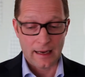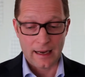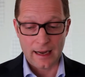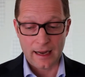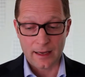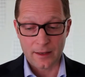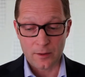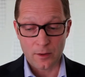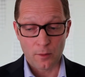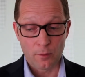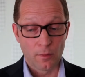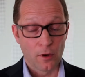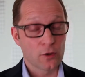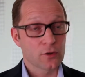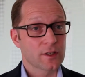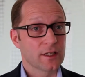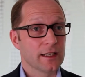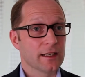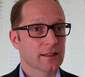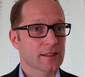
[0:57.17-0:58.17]
And
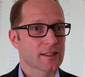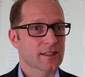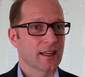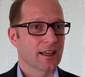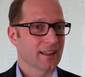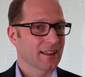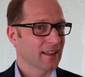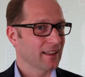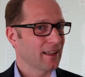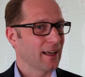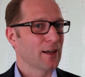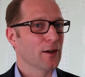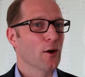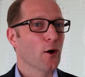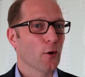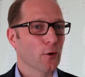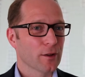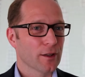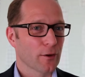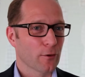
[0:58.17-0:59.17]
most leaders think that they
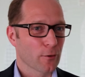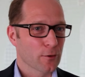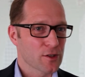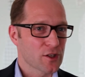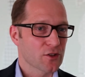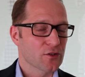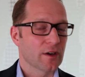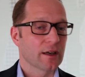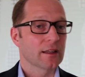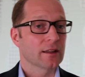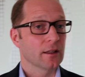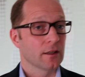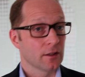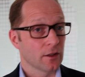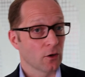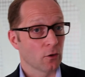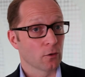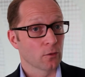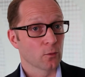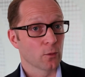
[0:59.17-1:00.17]
know their own strength and
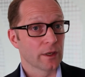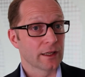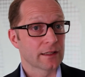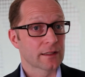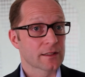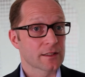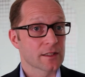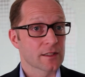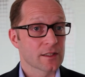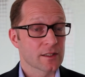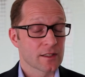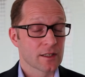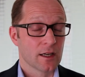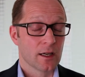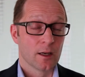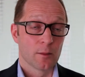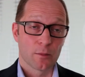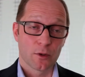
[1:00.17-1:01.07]
their own weaknesses,